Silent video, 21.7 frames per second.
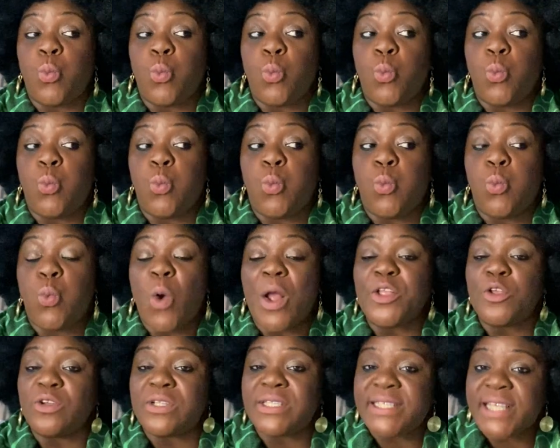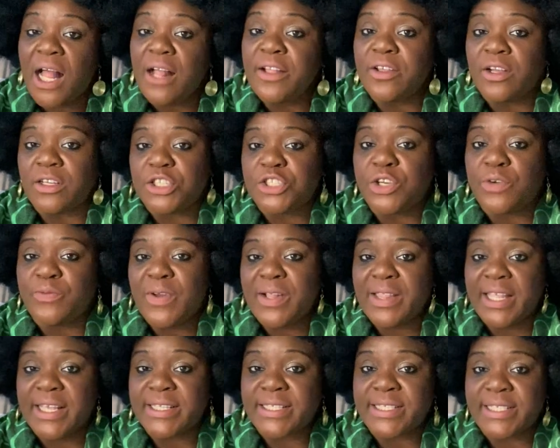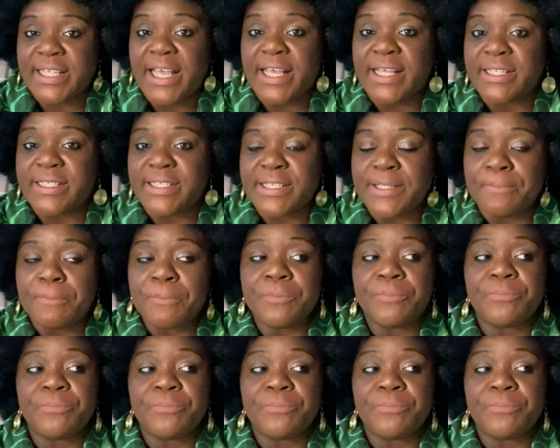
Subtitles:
when you tell your children these things,